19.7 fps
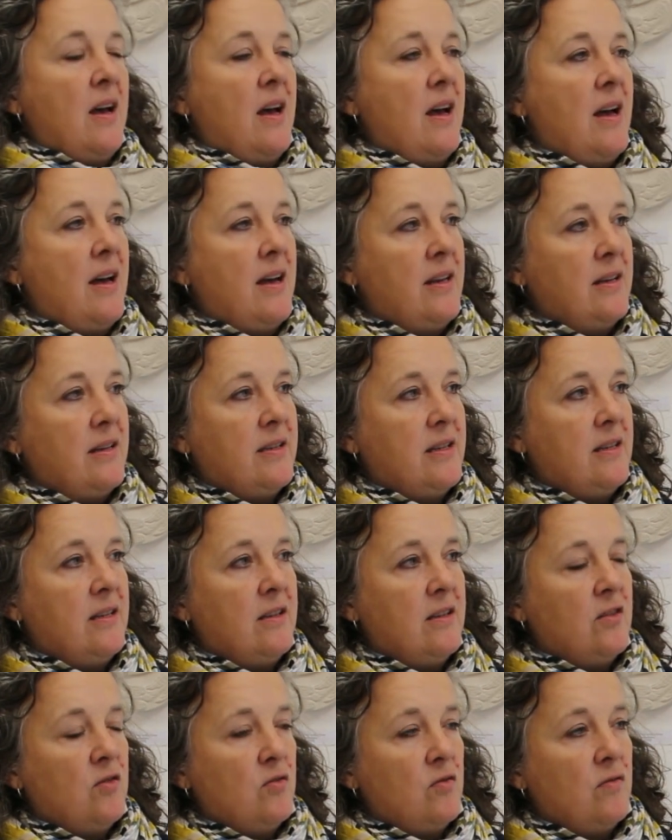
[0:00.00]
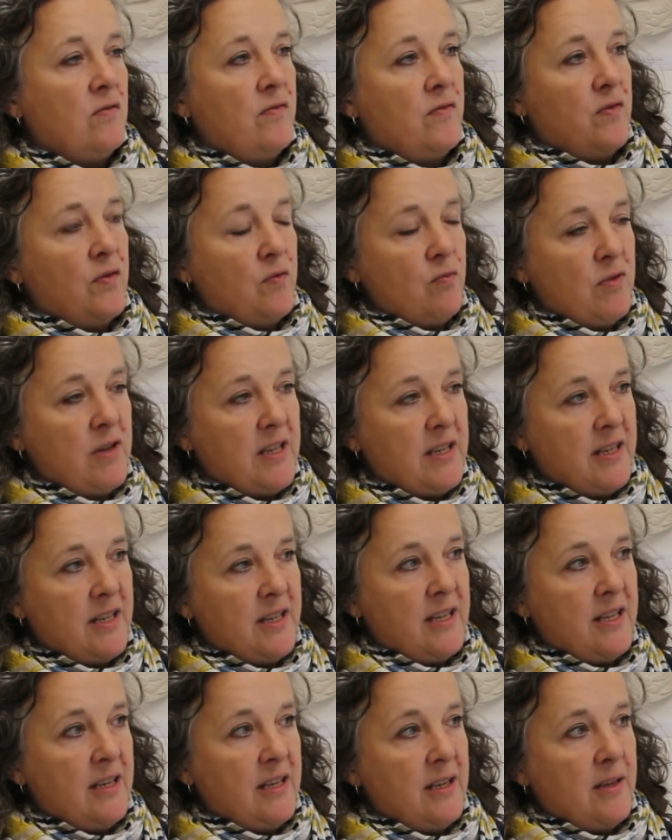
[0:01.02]
and in a sort of
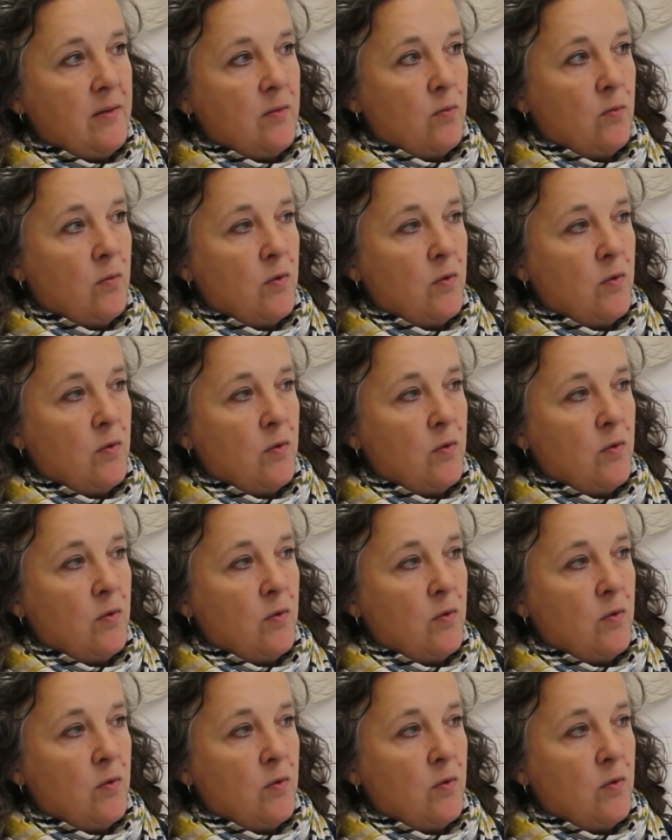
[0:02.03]
3D